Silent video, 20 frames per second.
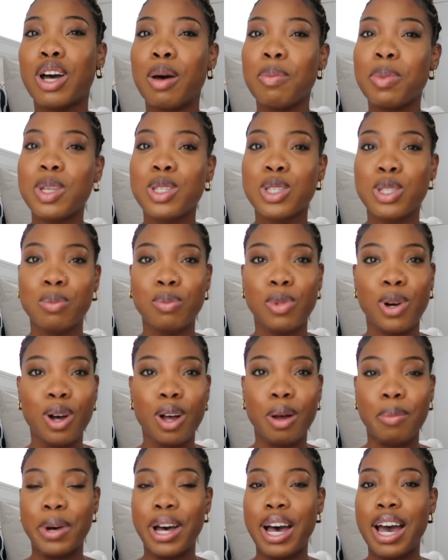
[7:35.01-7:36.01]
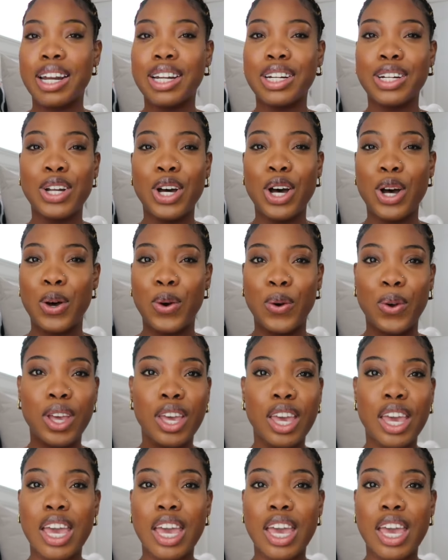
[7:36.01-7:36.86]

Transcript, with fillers: up the small but I don't know.